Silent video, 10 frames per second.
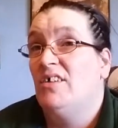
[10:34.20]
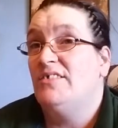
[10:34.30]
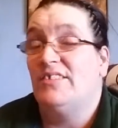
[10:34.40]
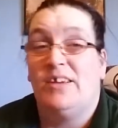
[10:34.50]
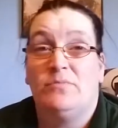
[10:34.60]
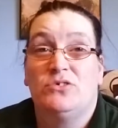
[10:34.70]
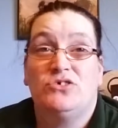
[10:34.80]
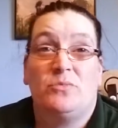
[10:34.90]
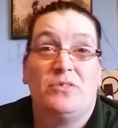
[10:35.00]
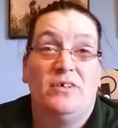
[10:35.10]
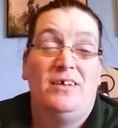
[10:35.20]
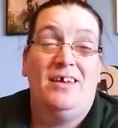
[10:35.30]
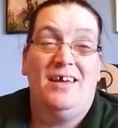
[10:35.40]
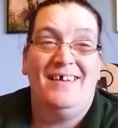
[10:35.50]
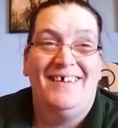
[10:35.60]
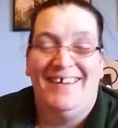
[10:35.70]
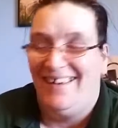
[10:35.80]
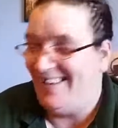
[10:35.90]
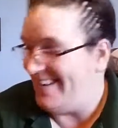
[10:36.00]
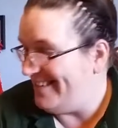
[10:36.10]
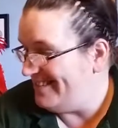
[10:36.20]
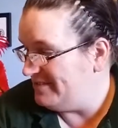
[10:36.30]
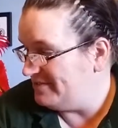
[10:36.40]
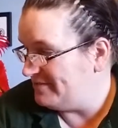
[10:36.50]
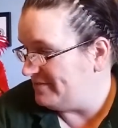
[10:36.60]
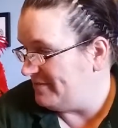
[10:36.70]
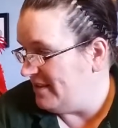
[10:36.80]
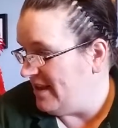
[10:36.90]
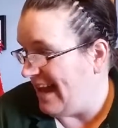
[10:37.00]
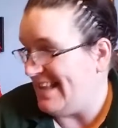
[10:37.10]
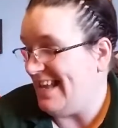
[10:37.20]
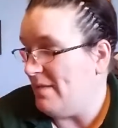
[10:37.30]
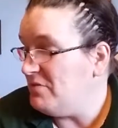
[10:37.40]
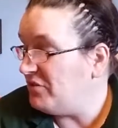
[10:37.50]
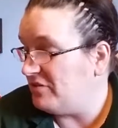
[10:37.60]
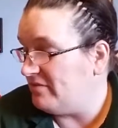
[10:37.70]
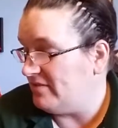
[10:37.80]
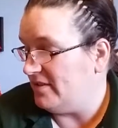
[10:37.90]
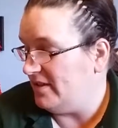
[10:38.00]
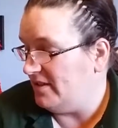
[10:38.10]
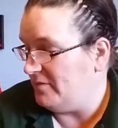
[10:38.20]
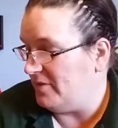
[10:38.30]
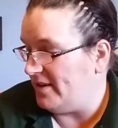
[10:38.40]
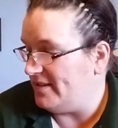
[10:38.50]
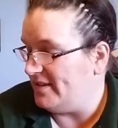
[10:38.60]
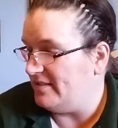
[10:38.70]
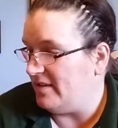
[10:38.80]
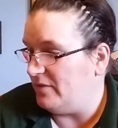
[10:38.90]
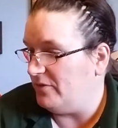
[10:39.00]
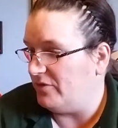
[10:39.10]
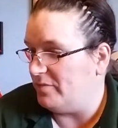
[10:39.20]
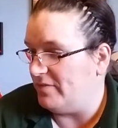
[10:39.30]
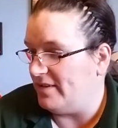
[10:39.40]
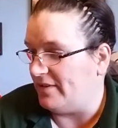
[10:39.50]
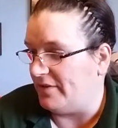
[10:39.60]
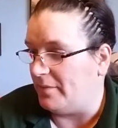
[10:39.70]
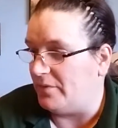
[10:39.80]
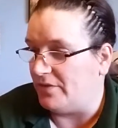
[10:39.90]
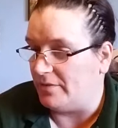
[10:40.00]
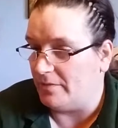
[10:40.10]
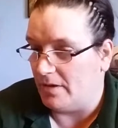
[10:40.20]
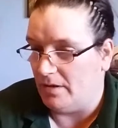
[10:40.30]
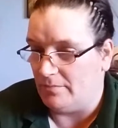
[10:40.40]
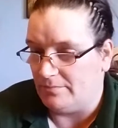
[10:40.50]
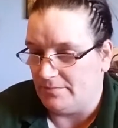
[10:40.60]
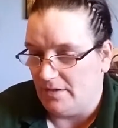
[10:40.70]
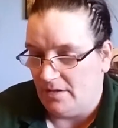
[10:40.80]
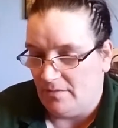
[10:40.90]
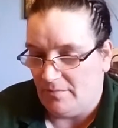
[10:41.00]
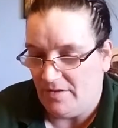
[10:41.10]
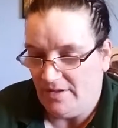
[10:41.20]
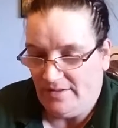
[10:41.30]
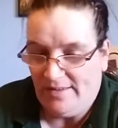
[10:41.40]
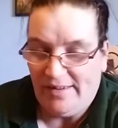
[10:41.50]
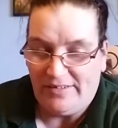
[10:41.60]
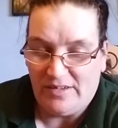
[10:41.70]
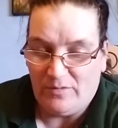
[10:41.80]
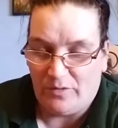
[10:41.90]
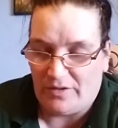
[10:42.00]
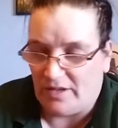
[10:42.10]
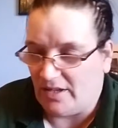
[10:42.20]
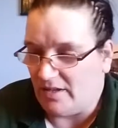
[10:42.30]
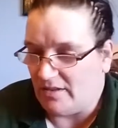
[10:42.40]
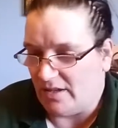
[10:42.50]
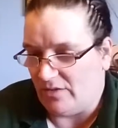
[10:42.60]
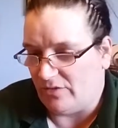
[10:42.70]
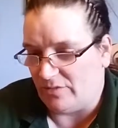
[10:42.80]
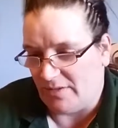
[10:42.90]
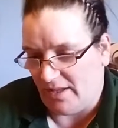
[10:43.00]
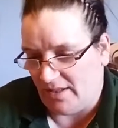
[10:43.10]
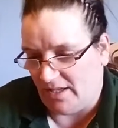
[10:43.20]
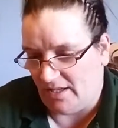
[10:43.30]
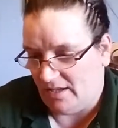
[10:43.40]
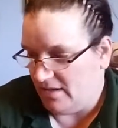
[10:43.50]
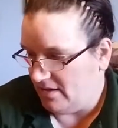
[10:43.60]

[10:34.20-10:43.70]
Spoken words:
Discount bookshops. Amazon. You know what? I used to be really down on Amazon. But they're less evil than they used to be, I think.